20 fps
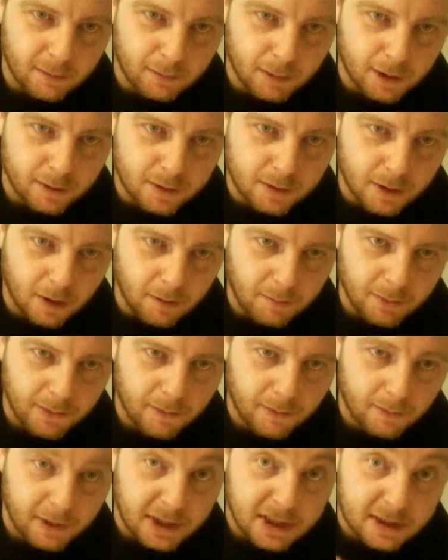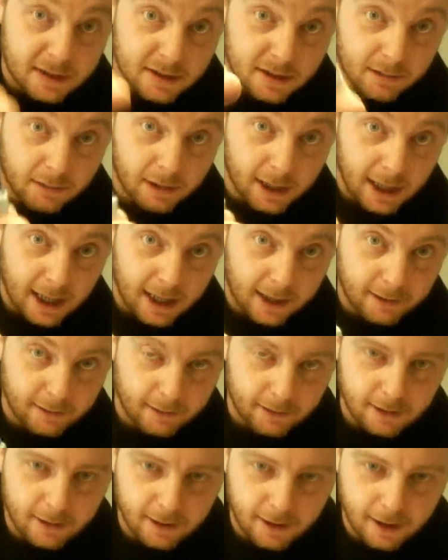blue top, which is screen
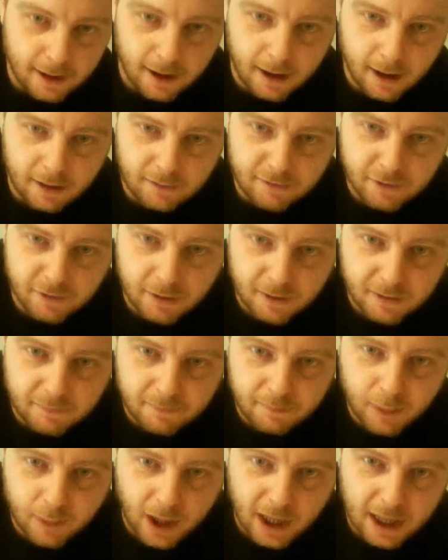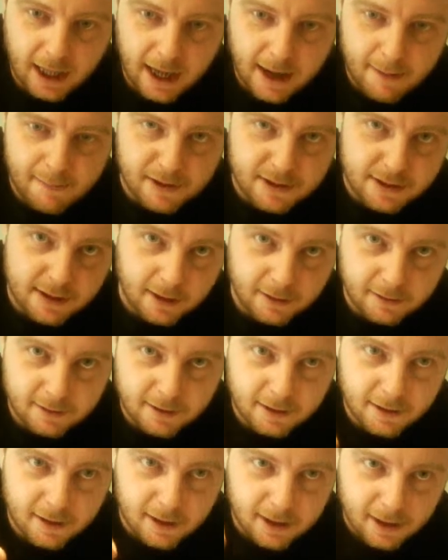accurate, from the pilot episode
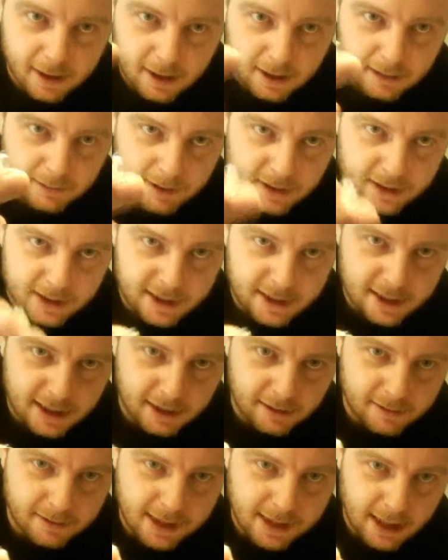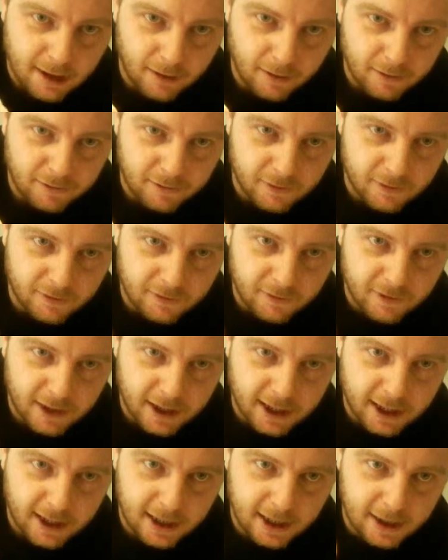where she steals it off of
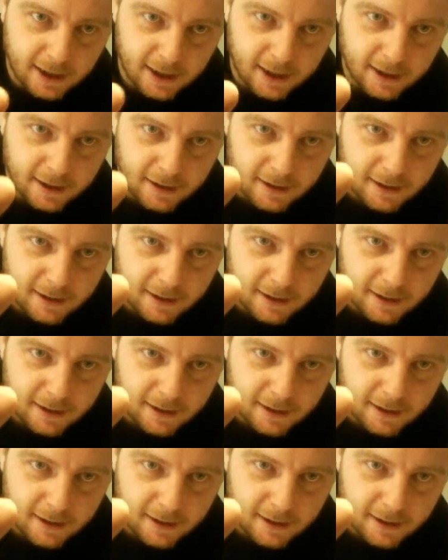a